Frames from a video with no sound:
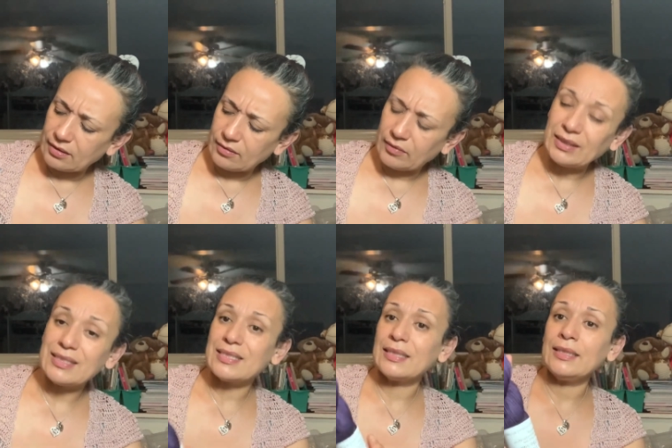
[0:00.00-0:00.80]
when the
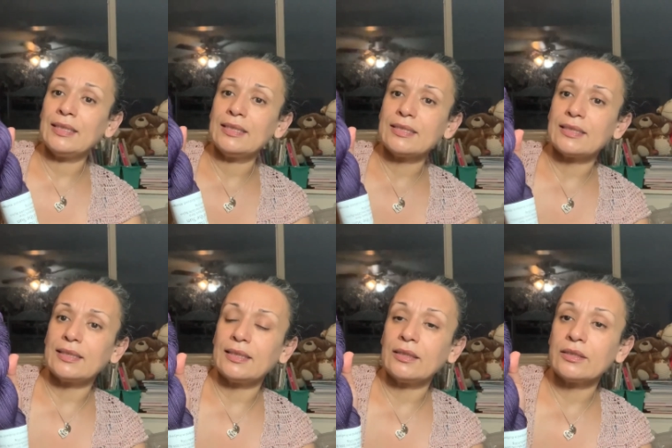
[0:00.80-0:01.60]
sun hits it,
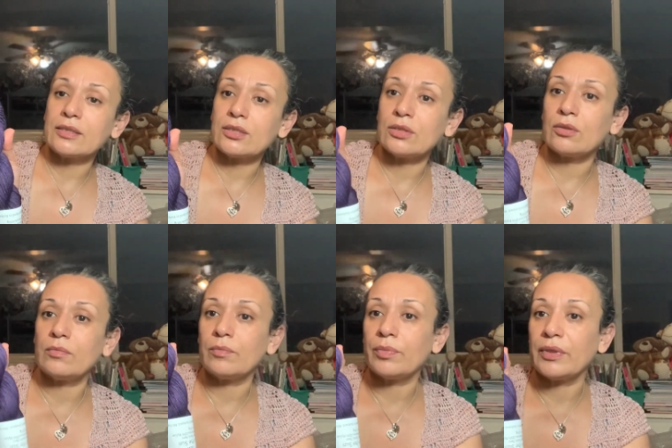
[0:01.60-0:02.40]
it looks so
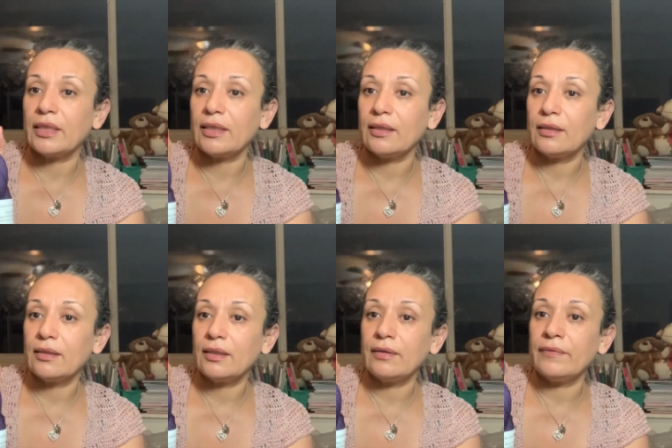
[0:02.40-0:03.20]
pretty.
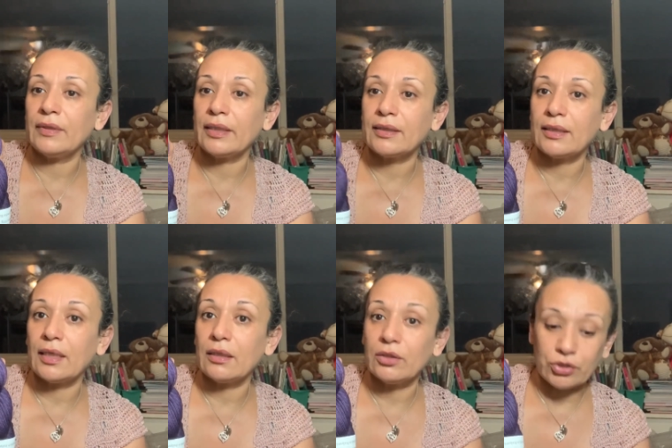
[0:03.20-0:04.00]
Even like that,
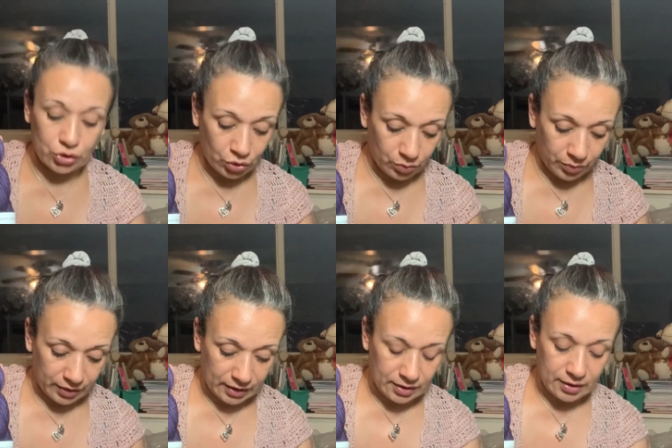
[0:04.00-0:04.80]
it looks so
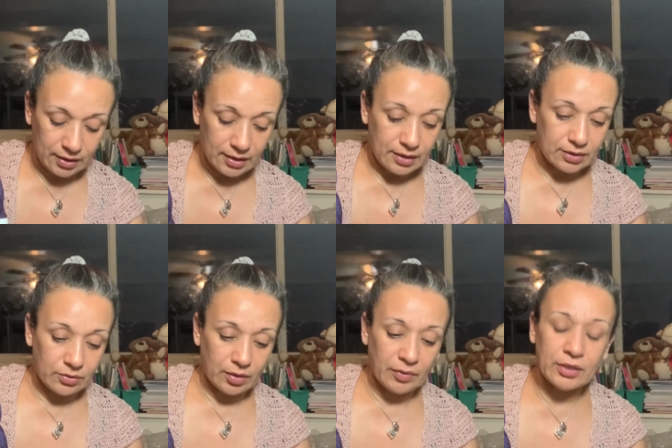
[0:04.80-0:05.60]
pretty. So
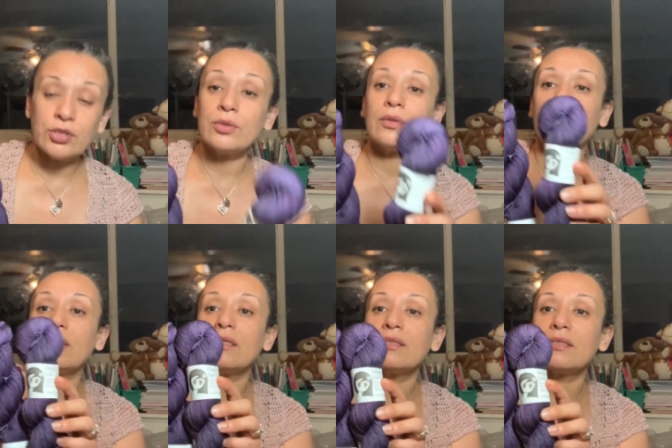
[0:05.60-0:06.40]
I bought two of
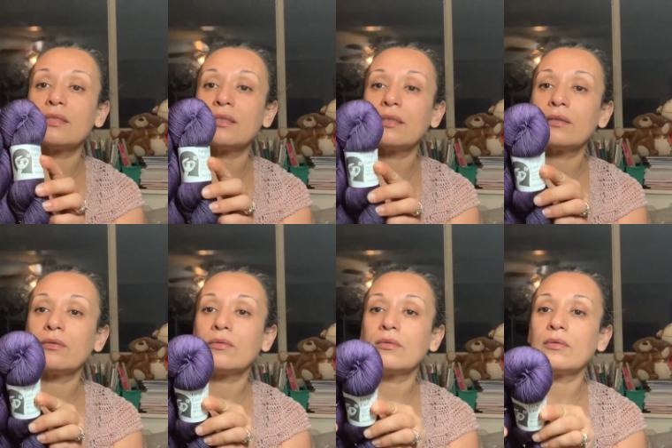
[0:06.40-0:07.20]
these.
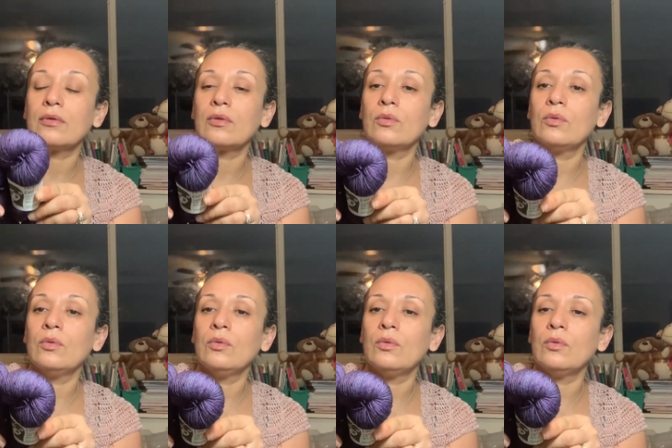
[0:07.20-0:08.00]

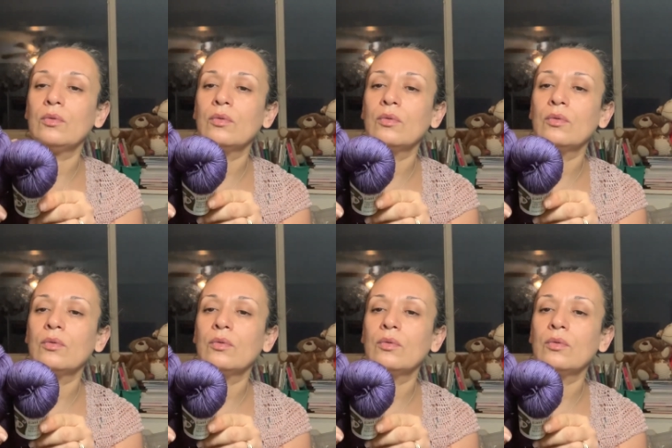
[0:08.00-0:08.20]
Ooh,